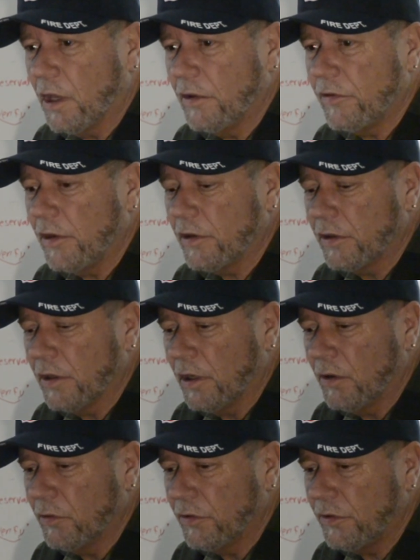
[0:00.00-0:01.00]
I think
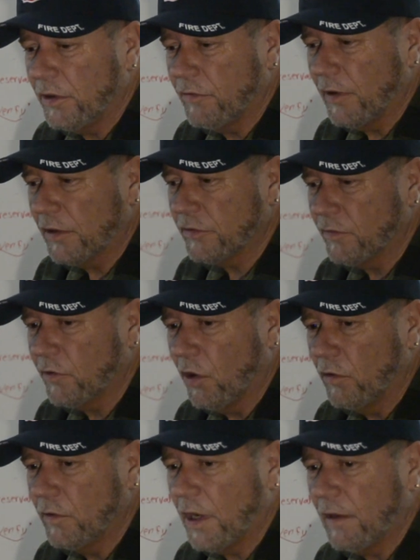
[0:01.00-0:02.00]
with the effects of
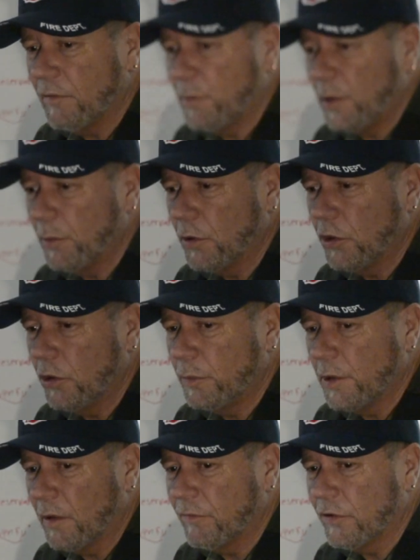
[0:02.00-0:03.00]
COVID, having people
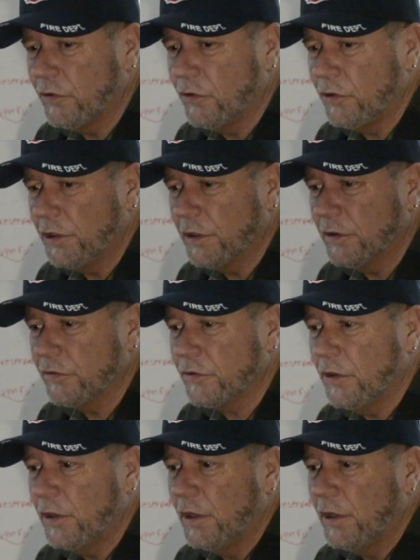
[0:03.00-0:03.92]
cooped up for 2 years,